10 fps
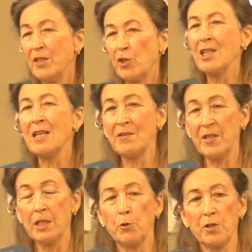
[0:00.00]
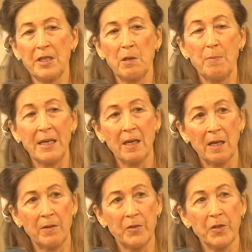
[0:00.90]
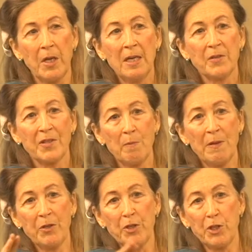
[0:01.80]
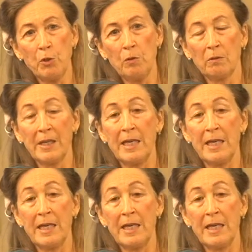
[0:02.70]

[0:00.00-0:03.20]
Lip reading: Chile is interesting because some of the student